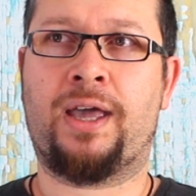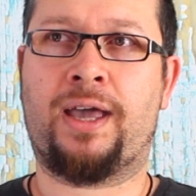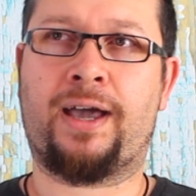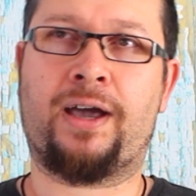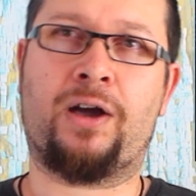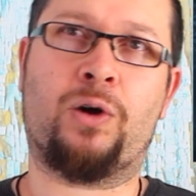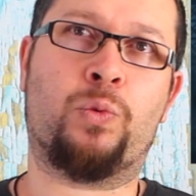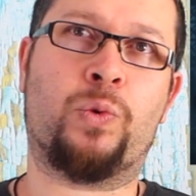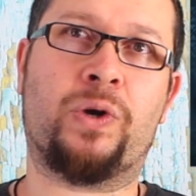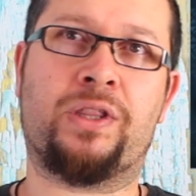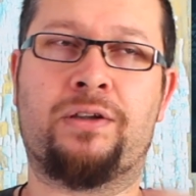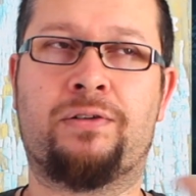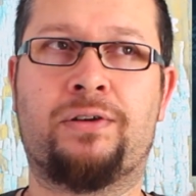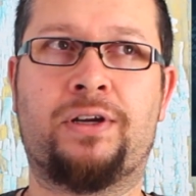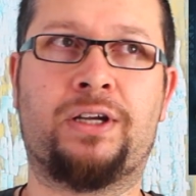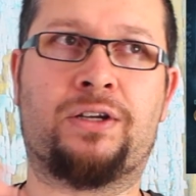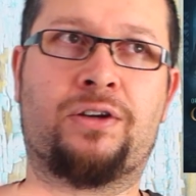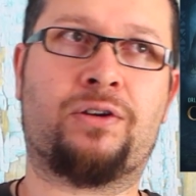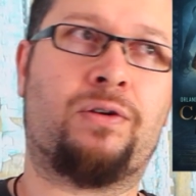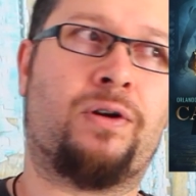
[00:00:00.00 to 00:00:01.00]
how whether
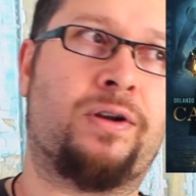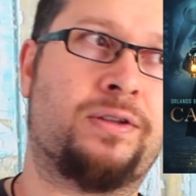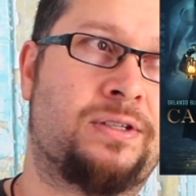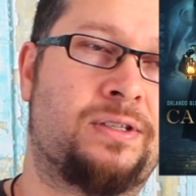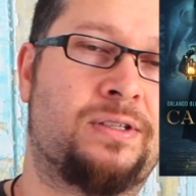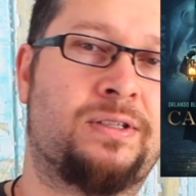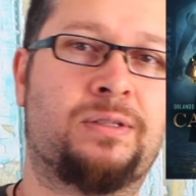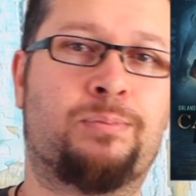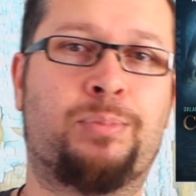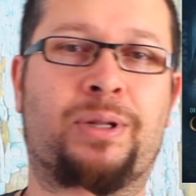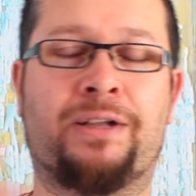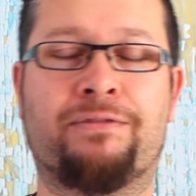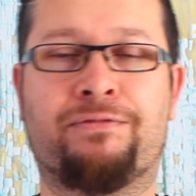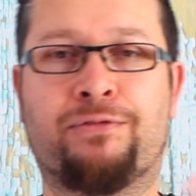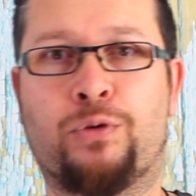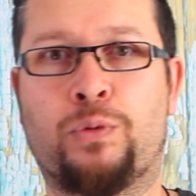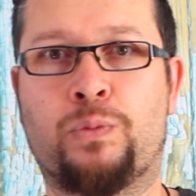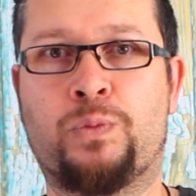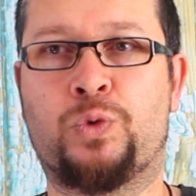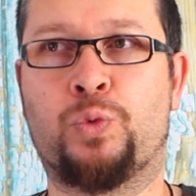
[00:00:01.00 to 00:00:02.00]
it crosses
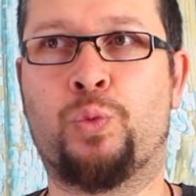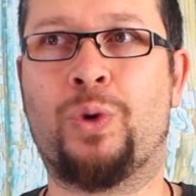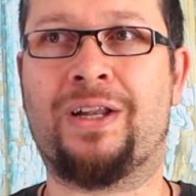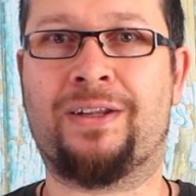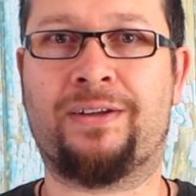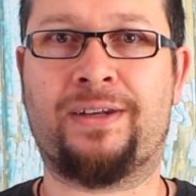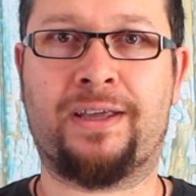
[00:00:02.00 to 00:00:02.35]
platforms well